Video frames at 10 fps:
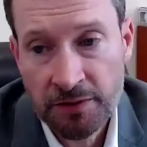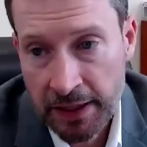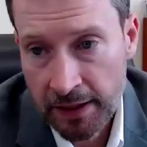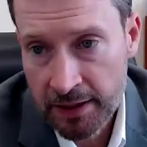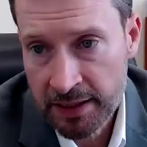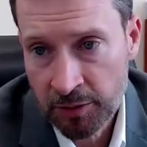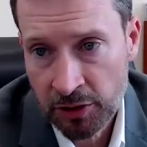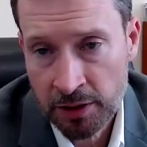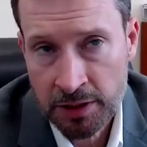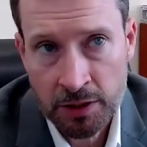It feels very
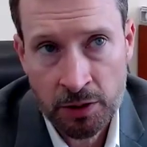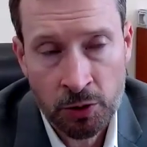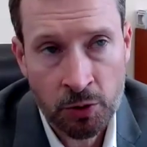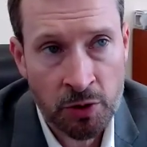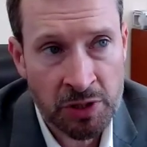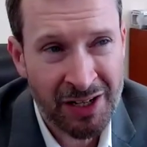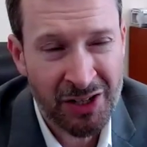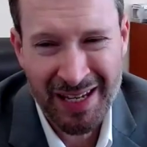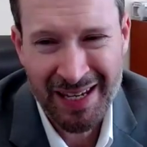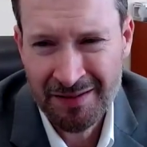similar to those
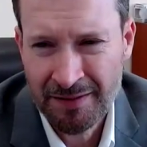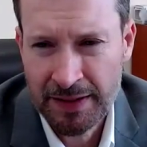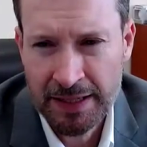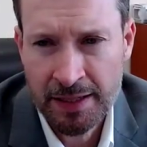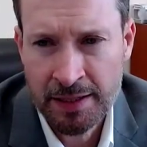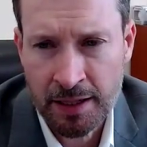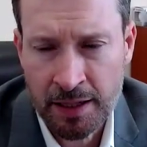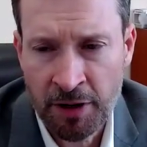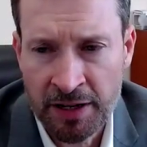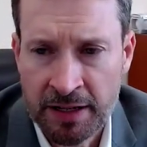kind of just hidden fees
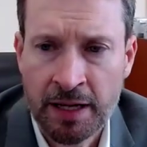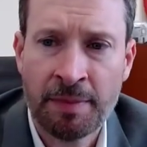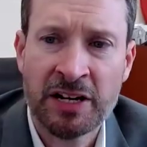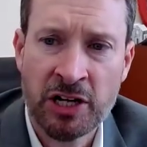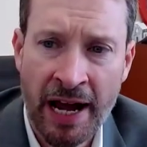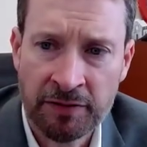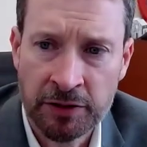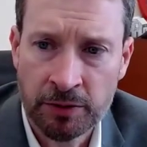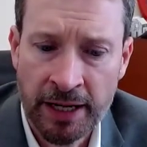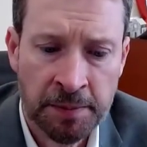that come at you
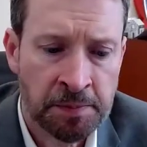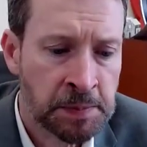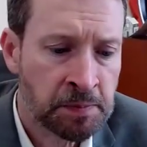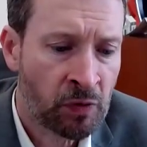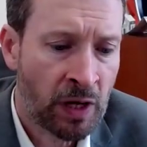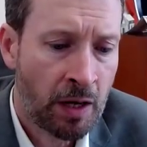after, right?